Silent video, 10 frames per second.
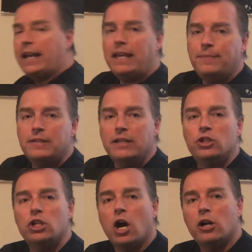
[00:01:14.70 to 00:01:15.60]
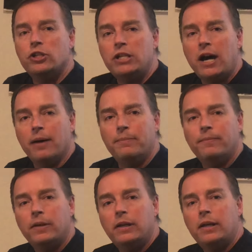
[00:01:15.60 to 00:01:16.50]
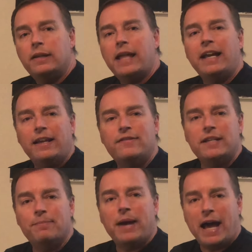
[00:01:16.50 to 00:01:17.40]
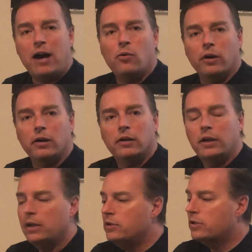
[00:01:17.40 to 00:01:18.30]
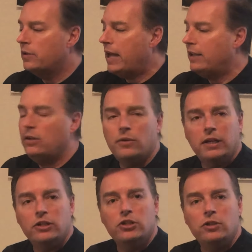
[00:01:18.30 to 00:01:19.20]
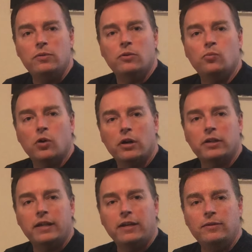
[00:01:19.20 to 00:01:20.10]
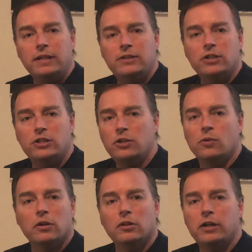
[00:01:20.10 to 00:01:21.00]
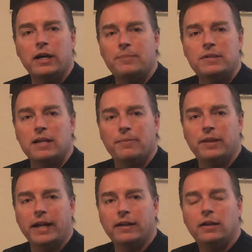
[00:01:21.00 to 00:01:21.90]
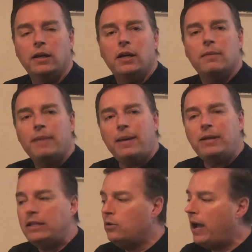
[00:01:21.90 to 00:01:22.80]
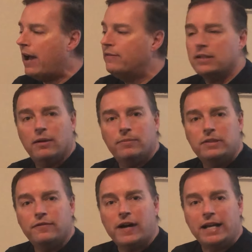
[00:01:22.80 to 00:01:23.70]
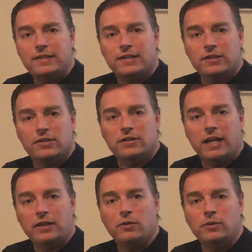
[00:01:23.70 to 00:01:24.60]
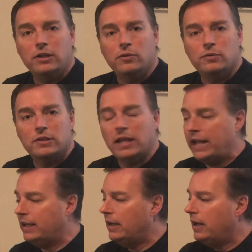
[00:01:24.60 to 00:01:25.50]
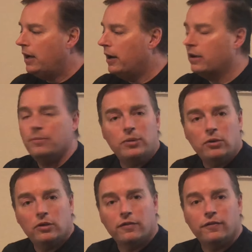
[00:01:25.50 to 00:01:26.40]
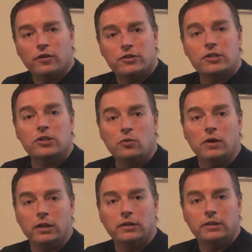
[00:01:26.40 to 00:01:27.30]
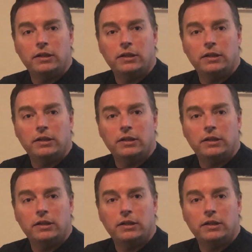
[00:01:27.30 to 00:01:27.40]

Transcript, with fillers: keeps it charged up. That gives it power so that you can do the work that you need to do or look up something. Maybe you have some devices that you use, like a computer for school